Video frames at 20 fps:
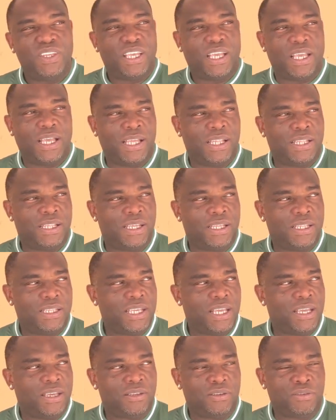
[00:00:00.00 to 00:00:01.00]
And then,
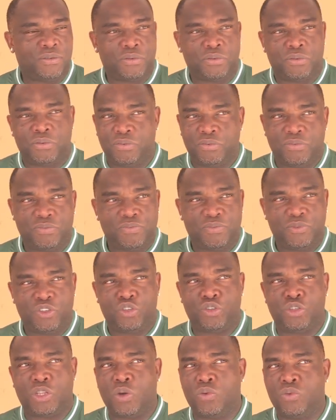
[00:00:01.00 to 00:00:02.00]

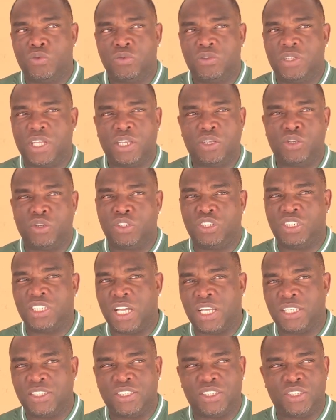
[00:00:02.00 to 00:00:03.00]
you don't take your
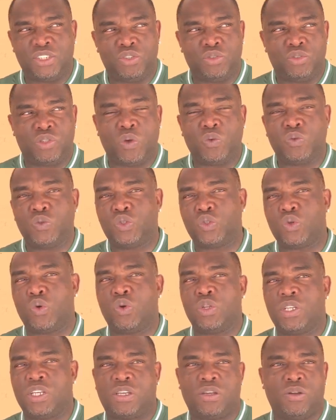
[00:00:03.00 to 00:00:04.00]
chances, you don't
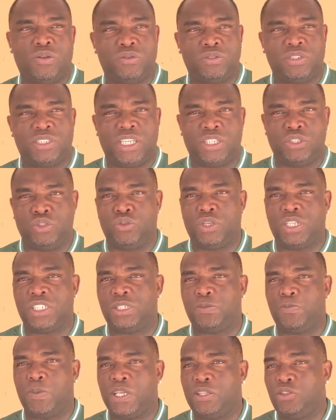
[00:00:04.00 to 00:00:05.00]
score the goals that you
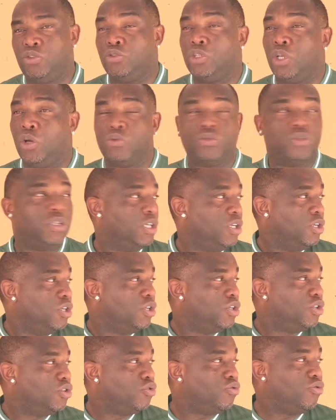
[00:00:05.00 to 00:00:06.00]
expect, you don't
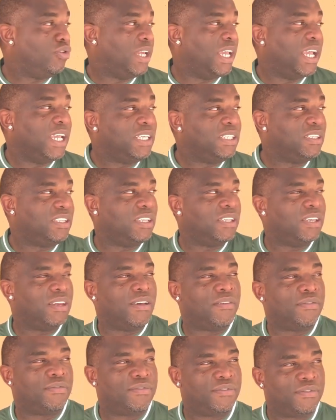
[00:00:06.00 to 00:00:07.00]
create
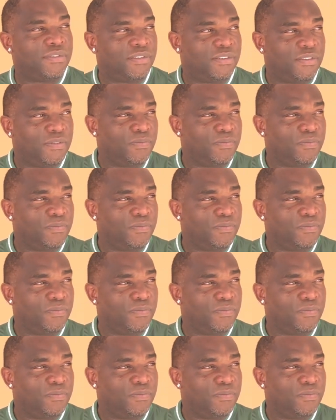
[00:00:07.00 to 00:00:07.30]
enough